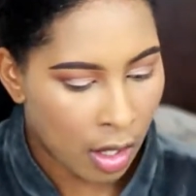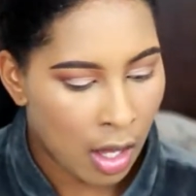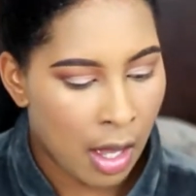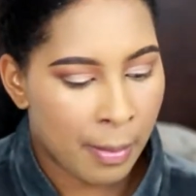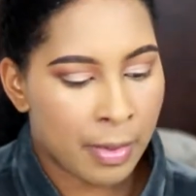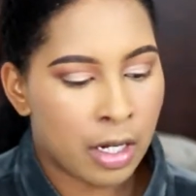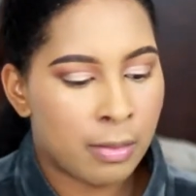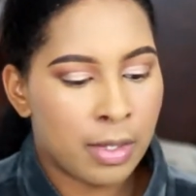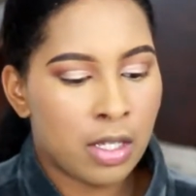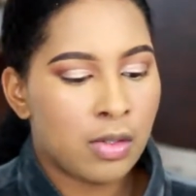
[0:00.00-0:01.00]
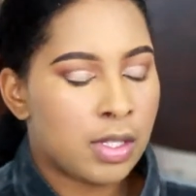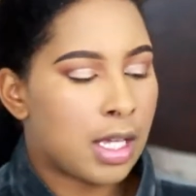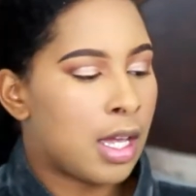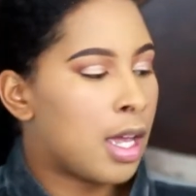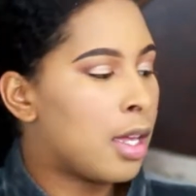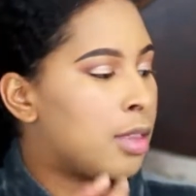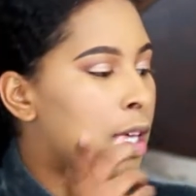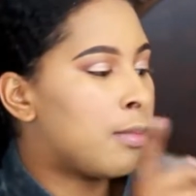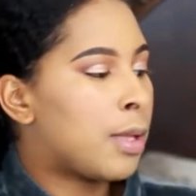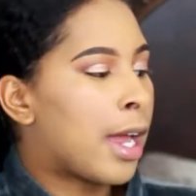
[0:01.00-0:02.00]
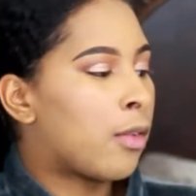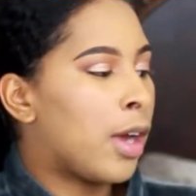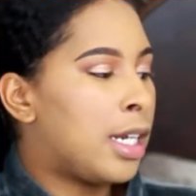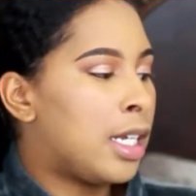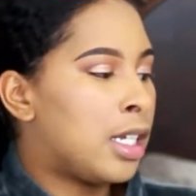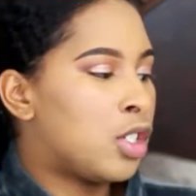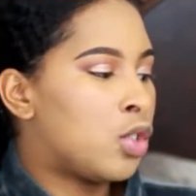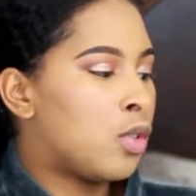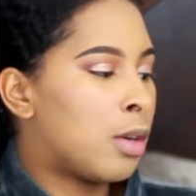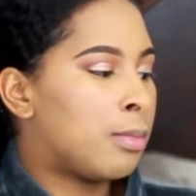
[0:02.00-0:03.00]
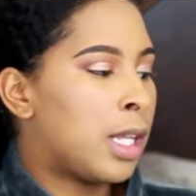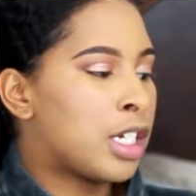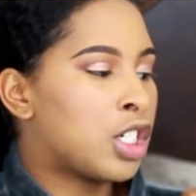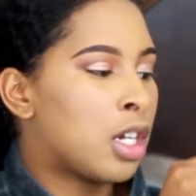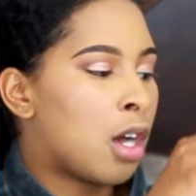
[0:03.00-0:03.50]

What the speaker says: I'm going to be using the Black Radiance True Complexion